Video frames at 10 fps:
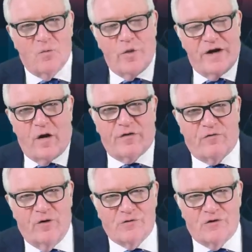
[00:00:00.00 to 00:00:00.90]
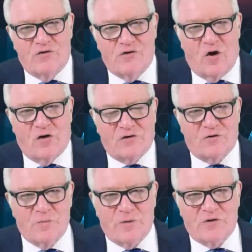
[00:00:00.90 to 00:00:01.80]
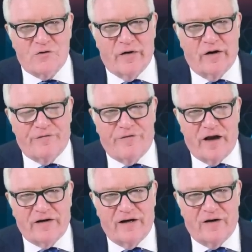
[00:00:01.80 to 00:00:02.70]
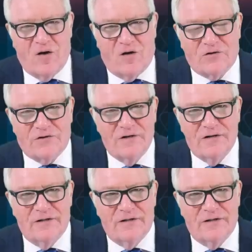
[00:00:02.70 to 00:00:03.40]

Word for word: We got thrills and shocks, supersonic fighting cocks.